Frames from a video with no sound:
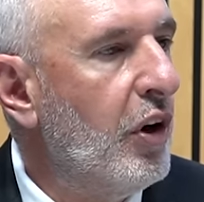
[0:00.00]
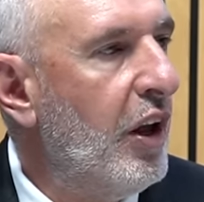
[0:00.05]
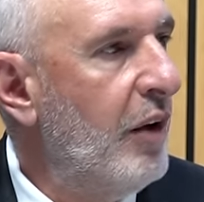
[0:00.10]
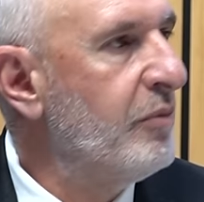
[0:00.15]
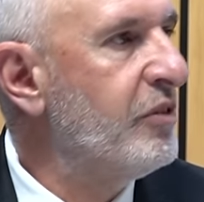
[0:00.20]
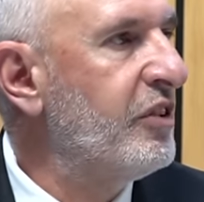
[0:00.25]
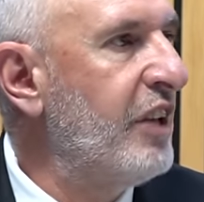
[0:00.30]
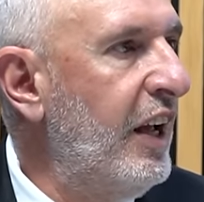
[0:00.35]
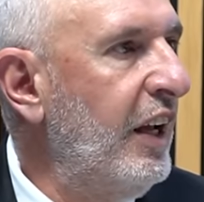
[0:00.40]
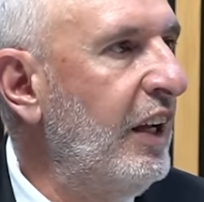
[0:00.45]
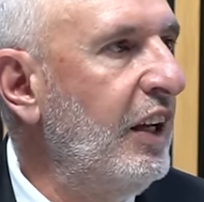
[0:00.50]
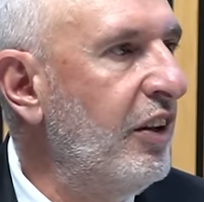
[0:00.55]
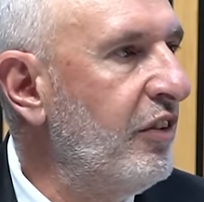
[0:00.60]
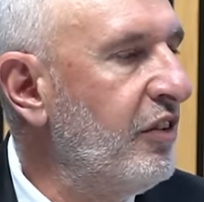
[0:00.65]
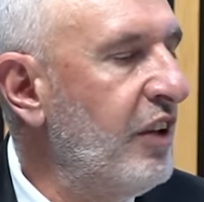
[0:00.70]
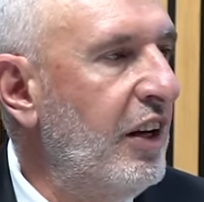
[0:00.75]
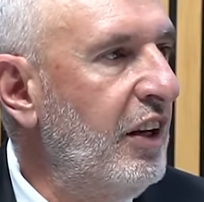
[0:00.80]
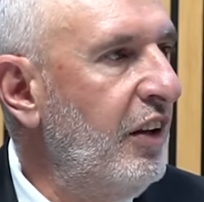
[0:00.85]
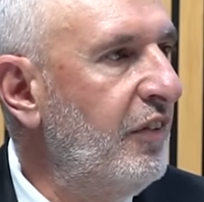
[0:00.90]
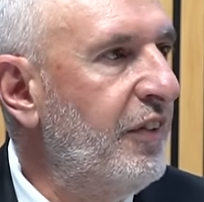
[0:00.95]
I'm saying is
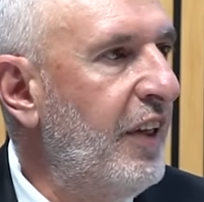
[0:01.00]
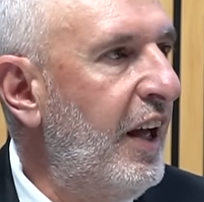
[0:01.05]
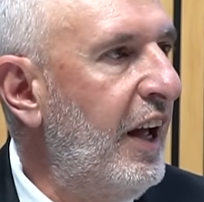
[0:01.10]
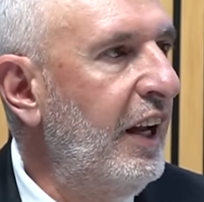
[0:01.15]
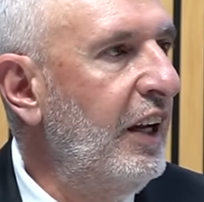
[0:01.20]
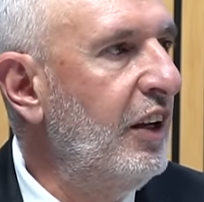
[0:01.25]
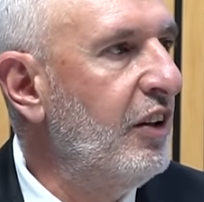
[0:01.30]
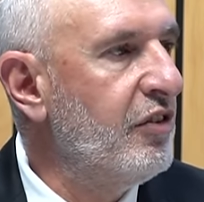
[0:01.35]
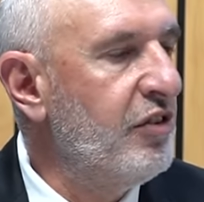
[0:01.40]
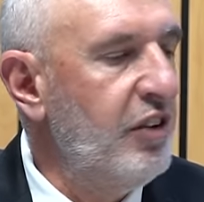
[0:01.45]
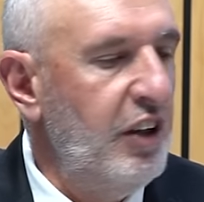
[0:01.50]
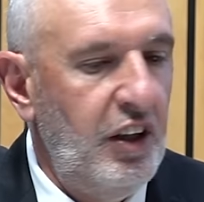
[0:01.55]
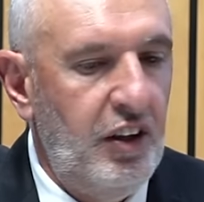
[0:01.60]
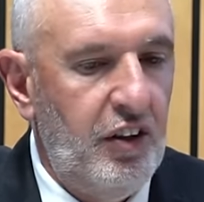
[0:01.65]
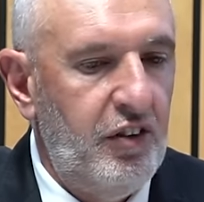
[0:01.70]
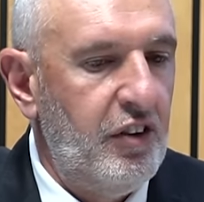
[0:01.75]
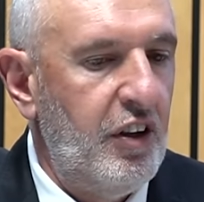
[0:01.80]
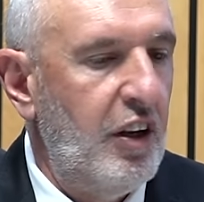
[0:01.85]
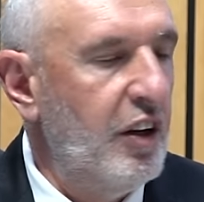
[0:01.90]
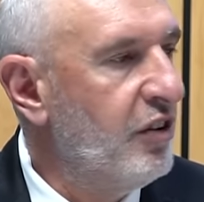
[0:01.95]
that if the ANC
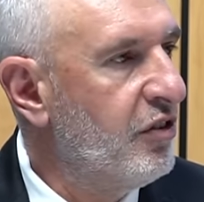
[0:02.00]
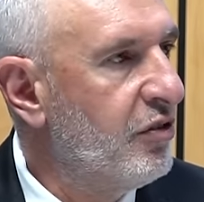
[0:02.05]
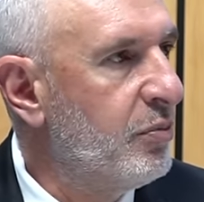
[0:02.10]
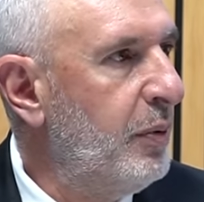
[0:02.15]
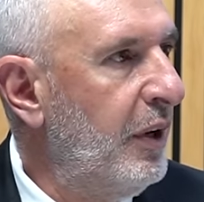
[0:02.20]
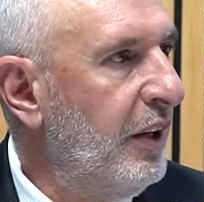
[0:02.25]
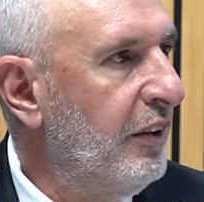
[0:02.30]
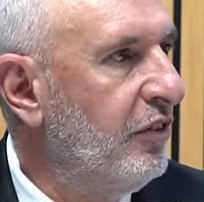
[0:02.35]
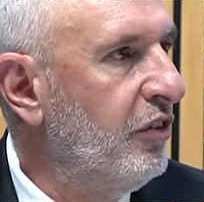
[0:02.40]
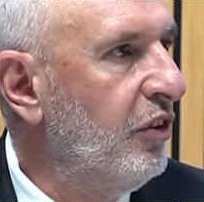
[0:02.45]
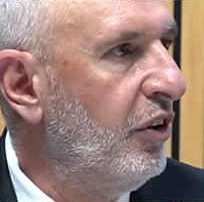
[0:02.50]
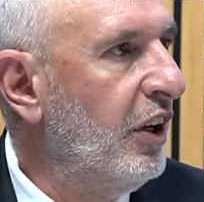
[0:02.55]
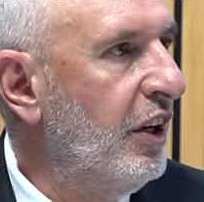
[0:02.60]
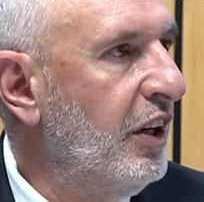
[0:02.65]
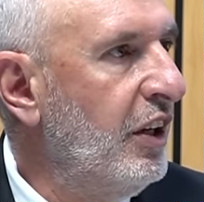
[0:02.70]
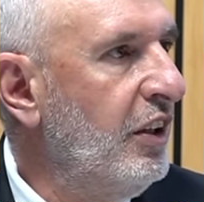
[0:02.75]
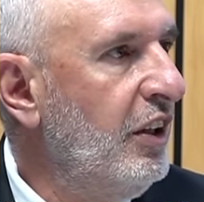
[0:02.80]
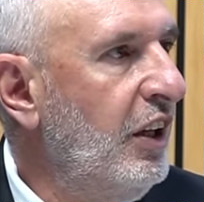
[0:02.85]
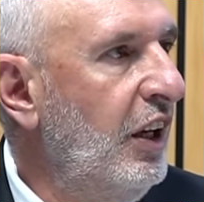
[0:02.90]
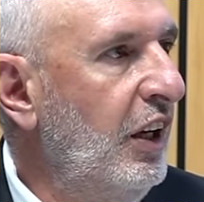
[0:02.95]
is going to split, you're
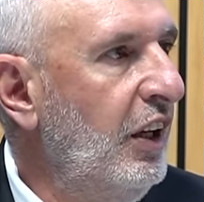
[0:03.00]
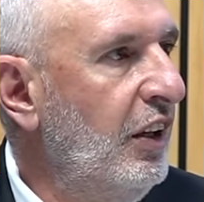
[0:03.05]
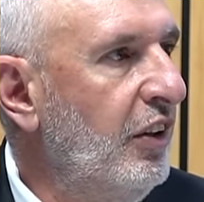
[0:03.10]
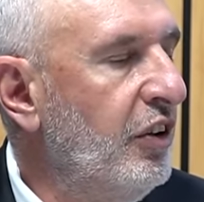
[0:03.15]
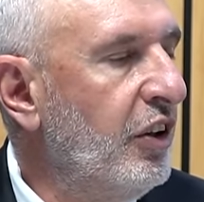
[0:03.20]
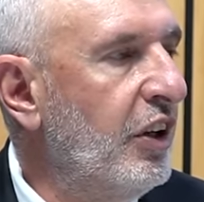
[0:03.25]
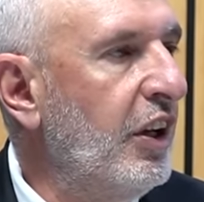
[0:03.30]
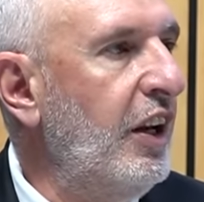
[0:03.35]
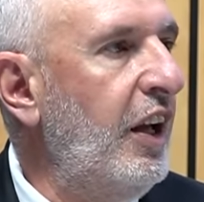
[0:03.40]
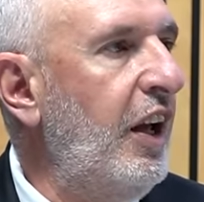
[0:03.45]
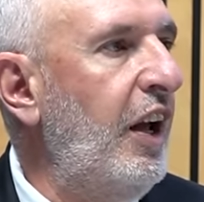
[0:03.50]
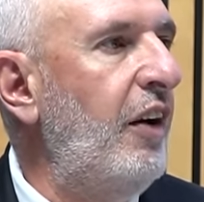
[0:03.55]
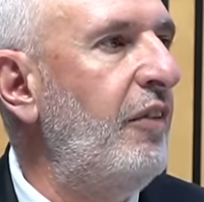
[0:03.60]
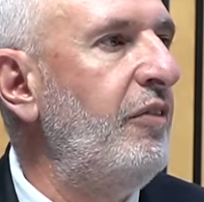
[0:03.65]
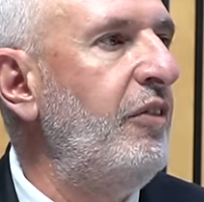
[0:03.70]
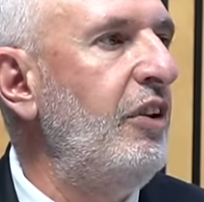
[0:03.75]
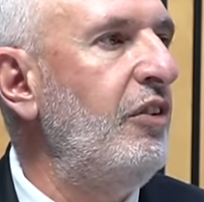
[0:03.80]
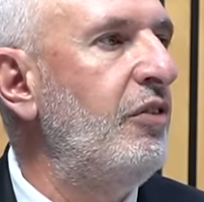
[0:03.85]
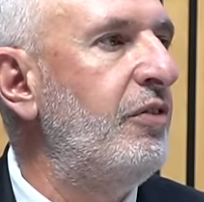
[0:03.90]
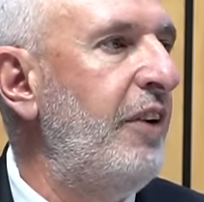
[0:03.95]
going to have
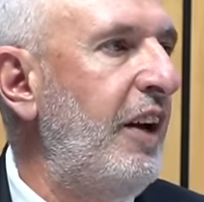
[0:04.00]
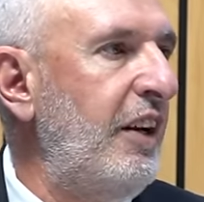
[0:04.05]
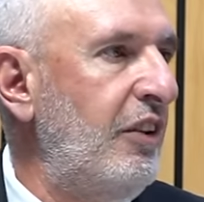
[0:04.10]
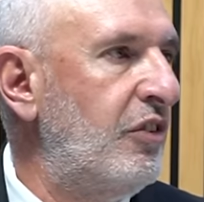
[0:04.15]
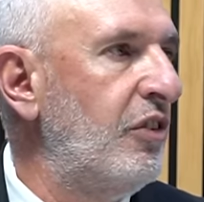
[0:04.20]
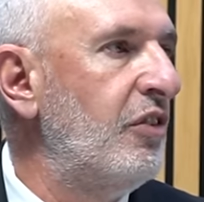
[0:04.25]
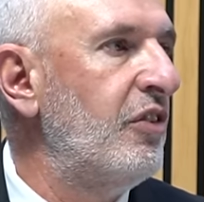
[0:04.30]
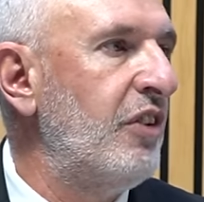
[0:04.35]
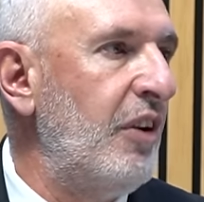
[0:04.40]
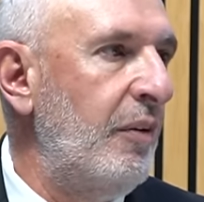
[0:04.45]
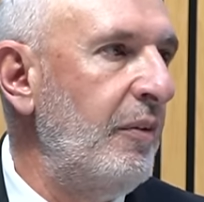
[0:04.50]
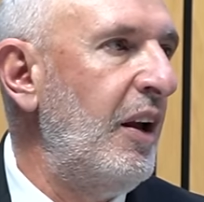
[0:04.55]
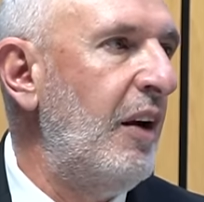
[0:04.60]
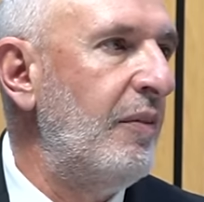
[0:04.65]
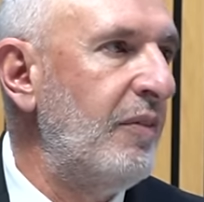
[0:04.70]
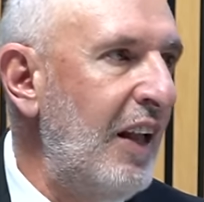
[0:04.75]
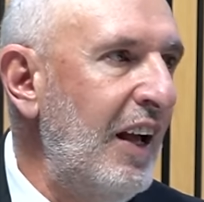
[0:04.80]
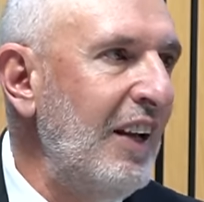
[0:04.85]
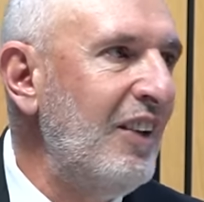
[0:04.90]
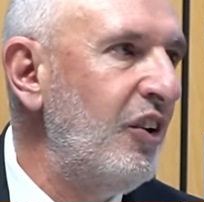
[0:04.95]
these factions coming
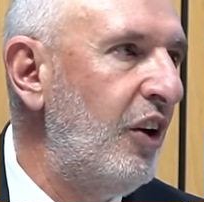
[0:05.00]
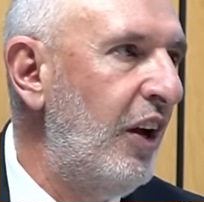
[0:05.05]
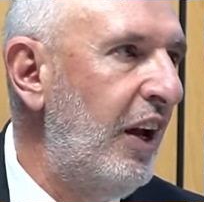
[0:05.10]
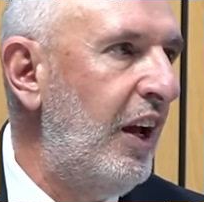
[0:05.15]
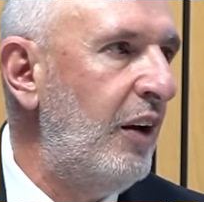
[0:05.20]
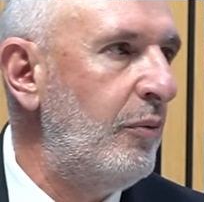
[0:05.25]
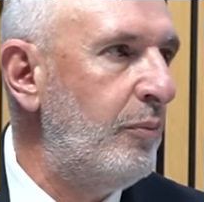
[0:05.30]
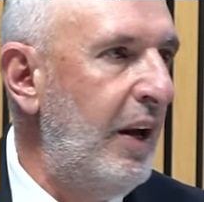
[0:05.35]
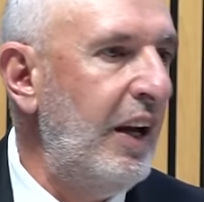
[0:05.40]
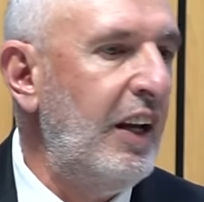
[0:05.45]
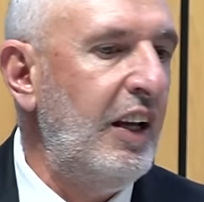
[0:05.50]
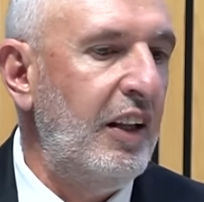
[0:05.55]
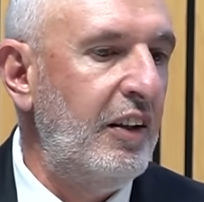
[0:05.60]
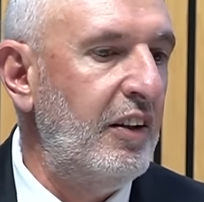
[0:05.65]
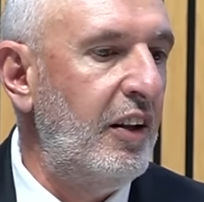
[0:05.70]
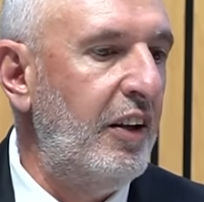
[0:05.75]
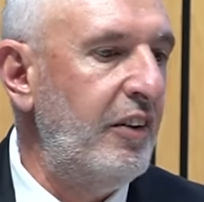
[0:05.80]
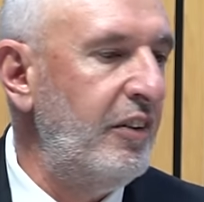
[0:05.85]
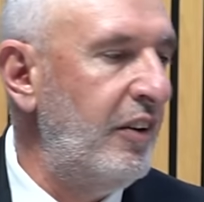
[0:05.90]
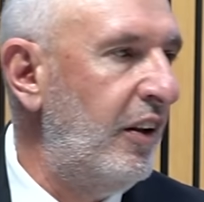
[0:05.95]
up, like you had back in
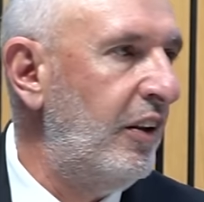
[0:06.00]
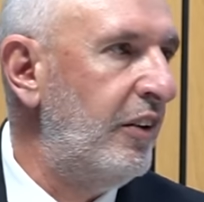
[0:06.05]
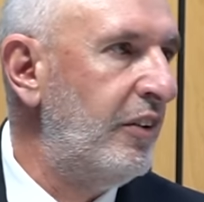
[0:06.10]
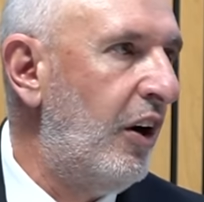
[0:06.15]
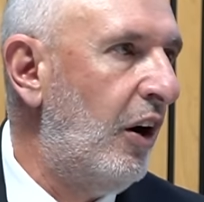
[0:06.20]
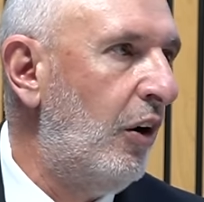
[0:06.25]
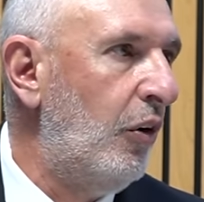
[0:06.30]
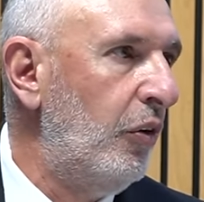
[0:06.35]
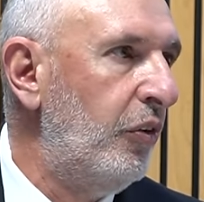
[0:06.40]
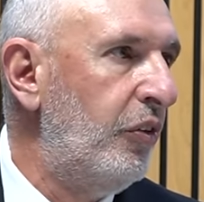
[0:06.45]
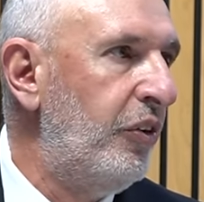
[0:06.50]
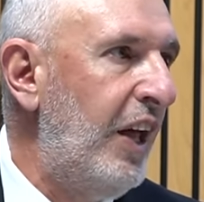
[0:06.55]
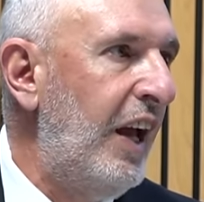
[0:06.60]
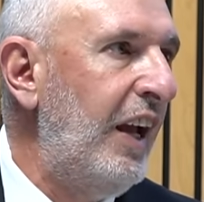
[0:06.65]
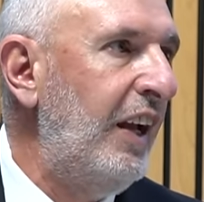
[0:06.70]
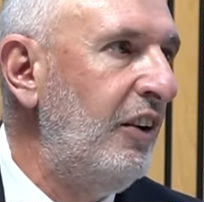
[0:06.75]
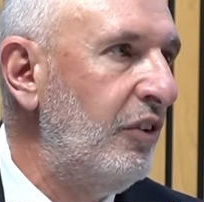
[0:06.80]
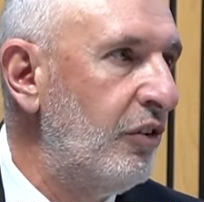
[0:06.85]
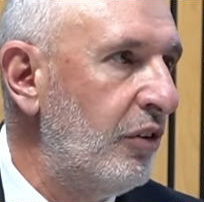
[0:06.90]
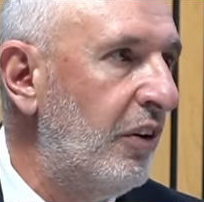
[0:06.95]
the old
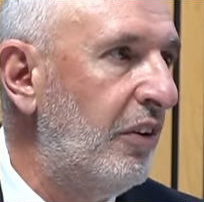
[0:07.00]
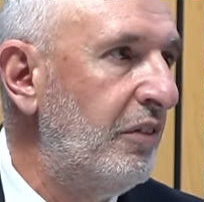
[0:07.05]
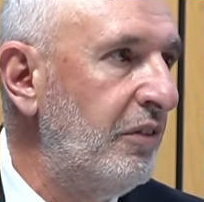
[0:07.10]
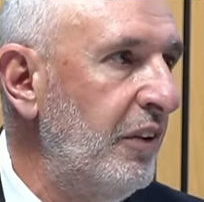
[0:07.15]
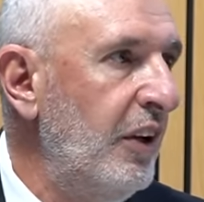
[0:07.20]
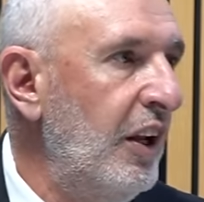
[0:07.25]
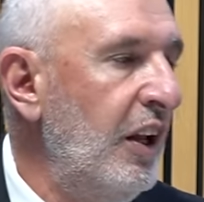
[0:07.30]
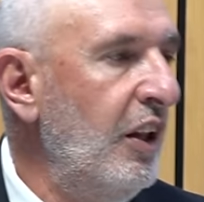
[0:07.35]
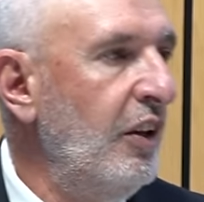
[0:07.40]
days of